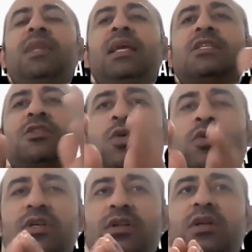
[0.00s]
in
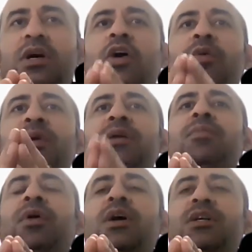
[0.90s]
total, how many
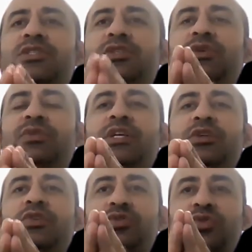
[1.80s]
marks do you need
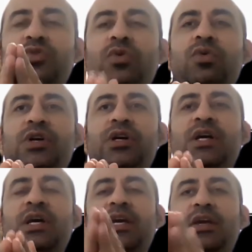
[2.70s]
to score
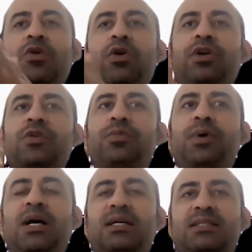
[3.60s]
in order to
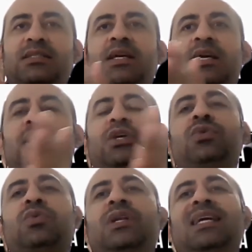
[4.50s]
pass?
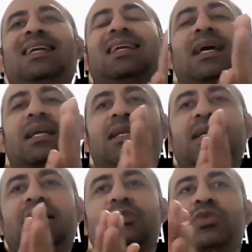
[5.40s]
You need at
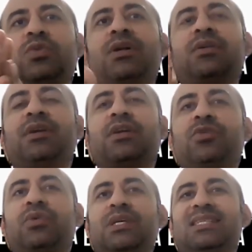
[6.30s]
least
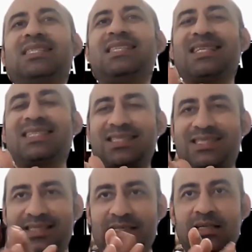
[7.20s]

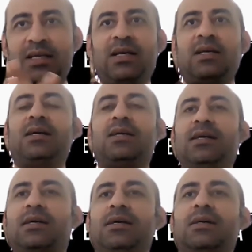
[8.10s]
226.
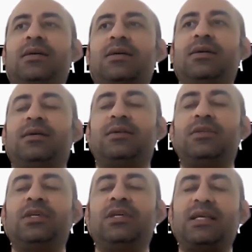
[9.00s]

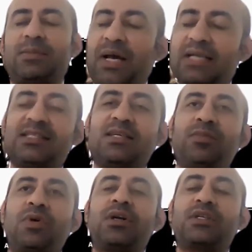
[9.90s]
The passing
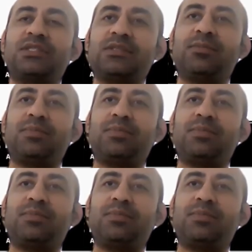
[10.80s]
marks